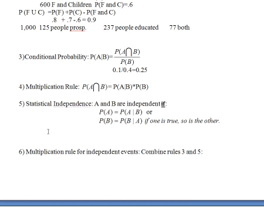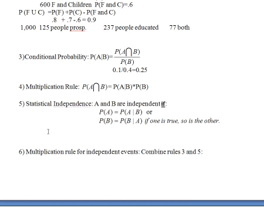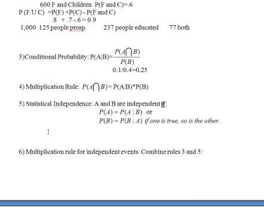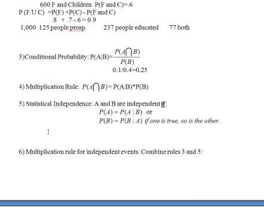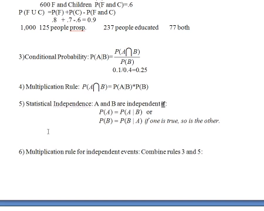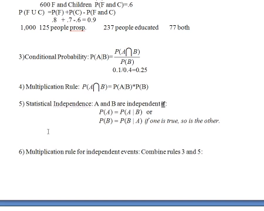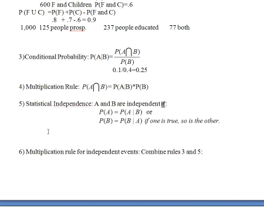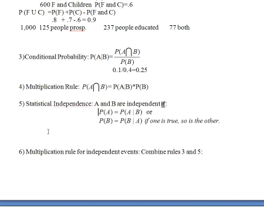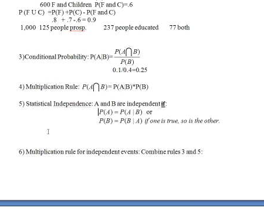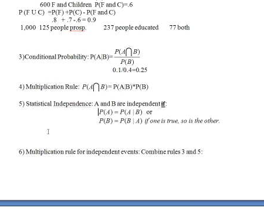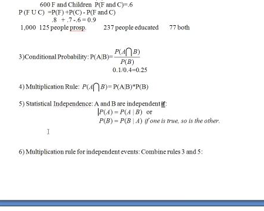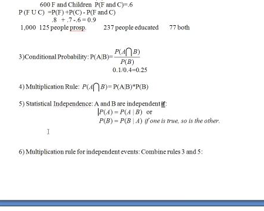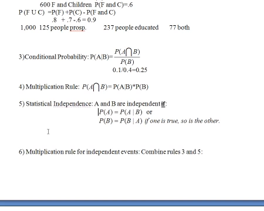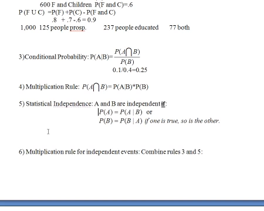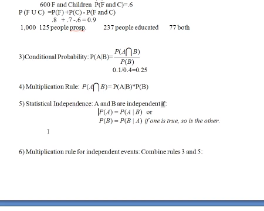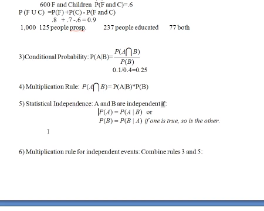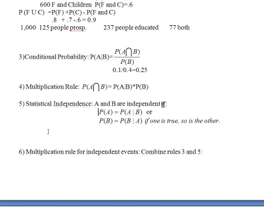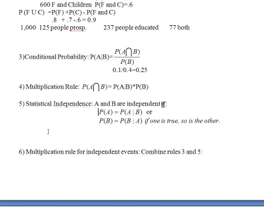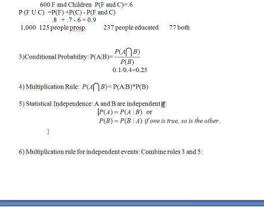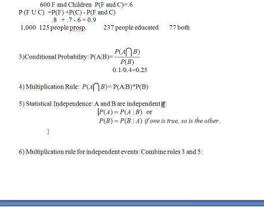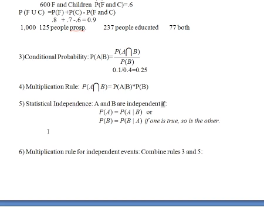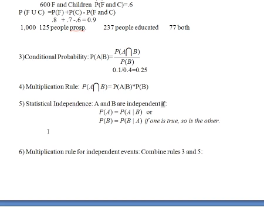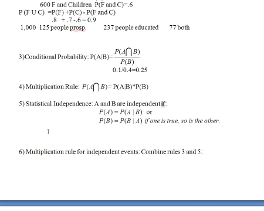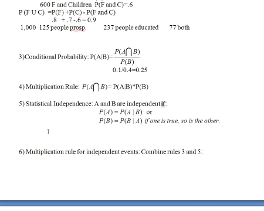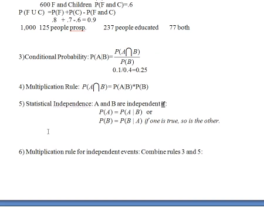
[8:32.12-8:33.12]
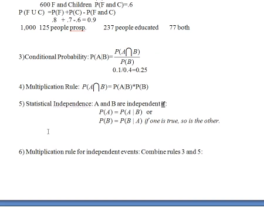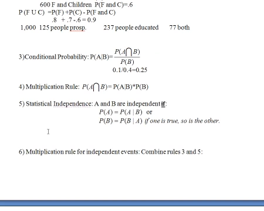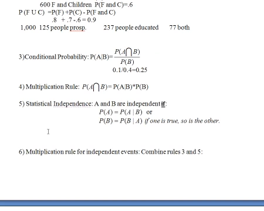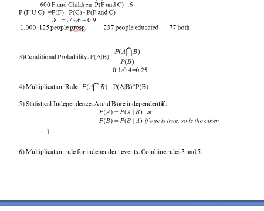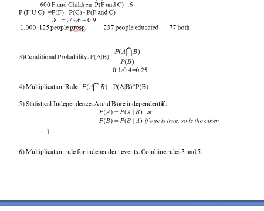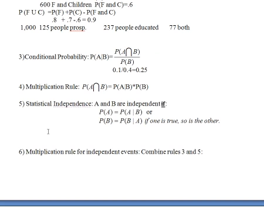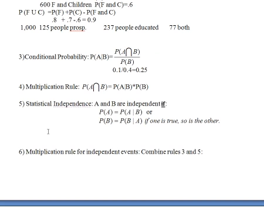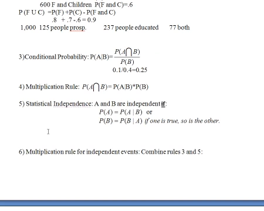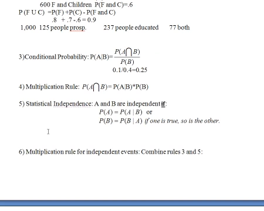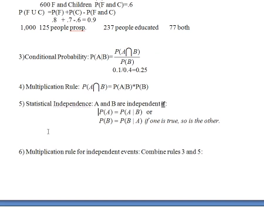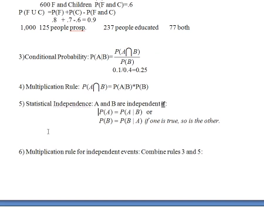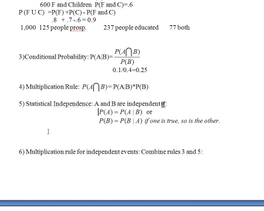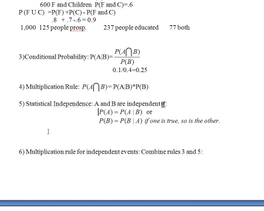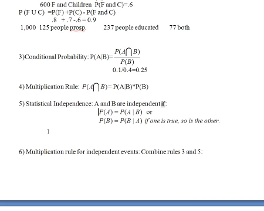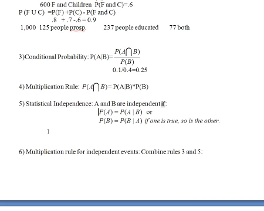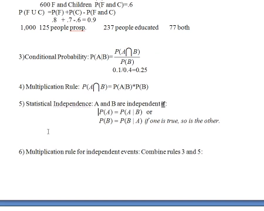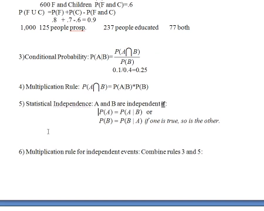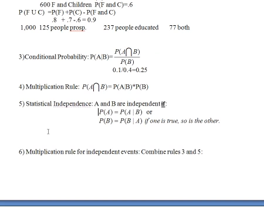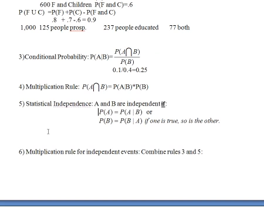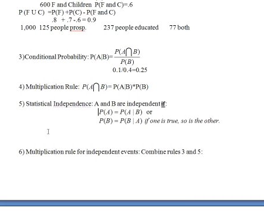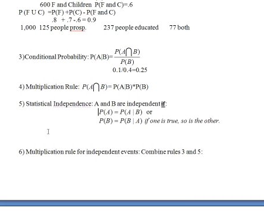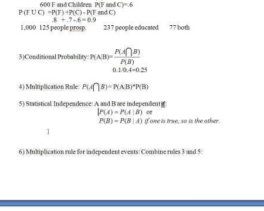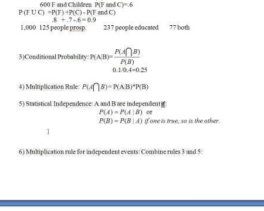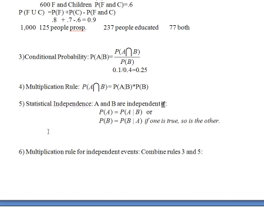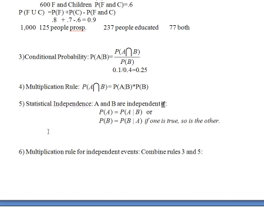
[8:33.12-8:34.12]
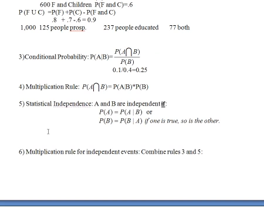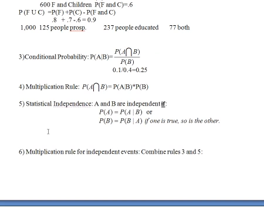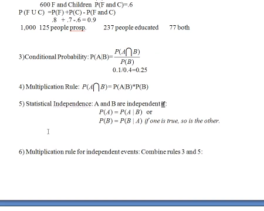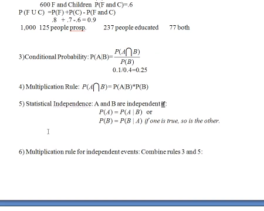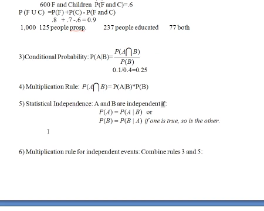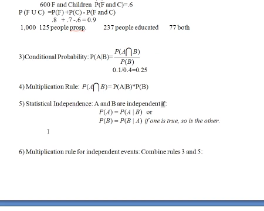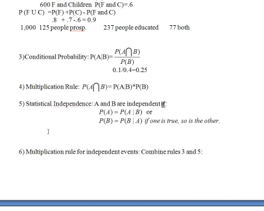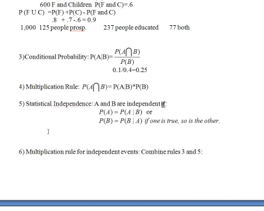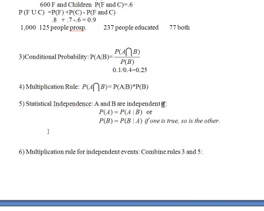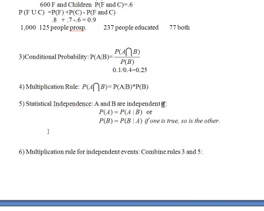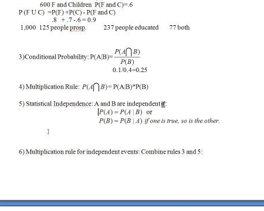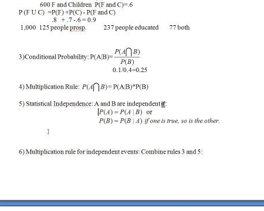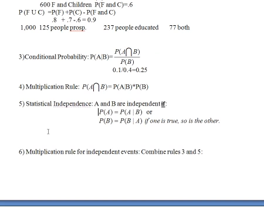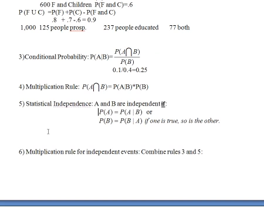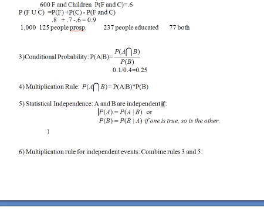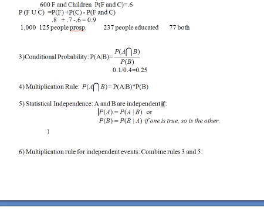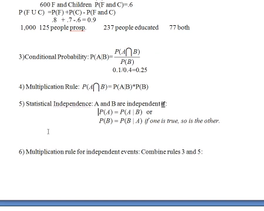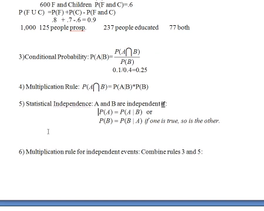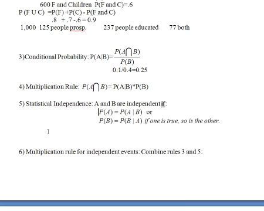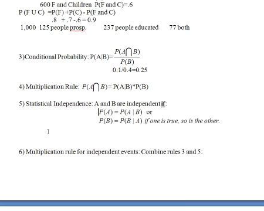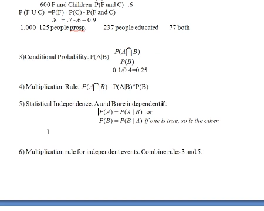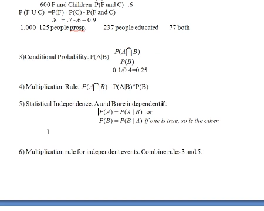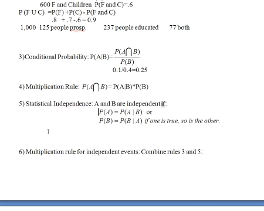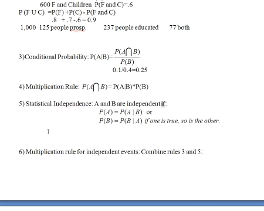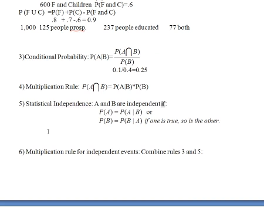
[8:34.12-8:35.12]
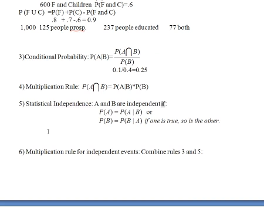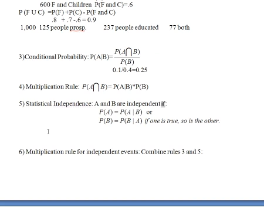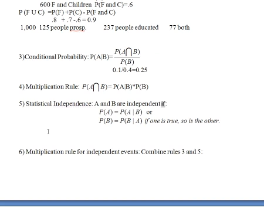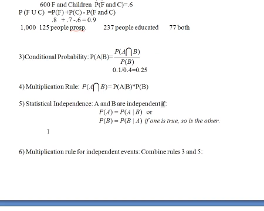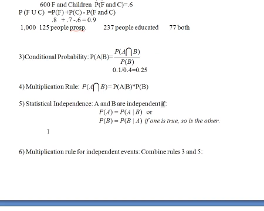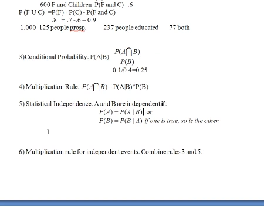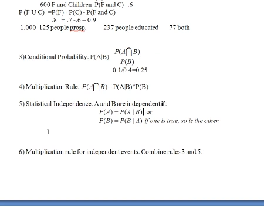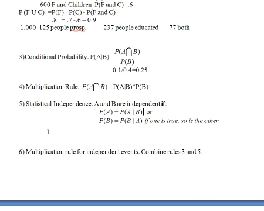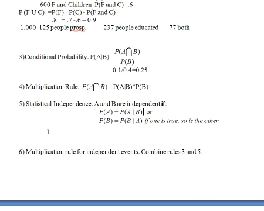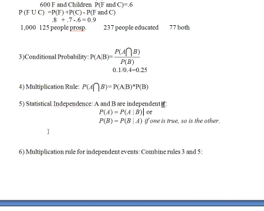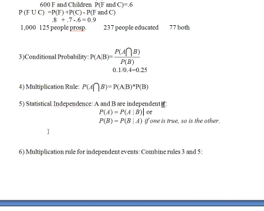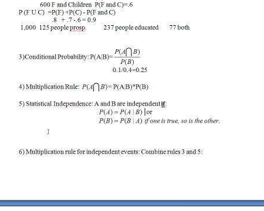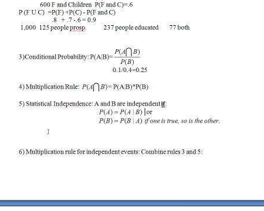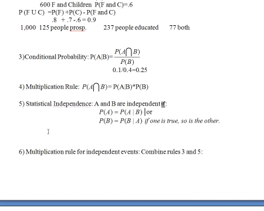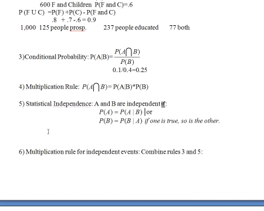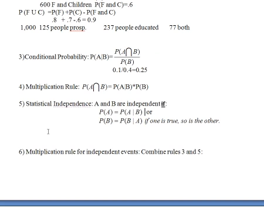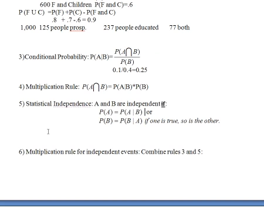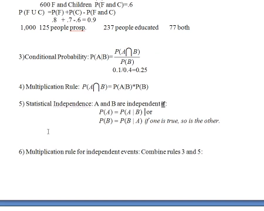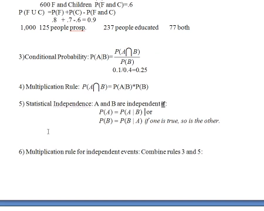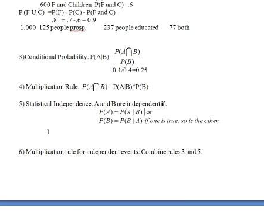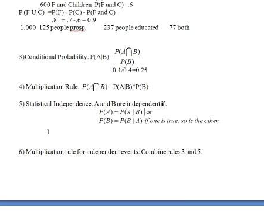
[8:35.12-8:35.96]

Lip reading: [unreadable: no face in view]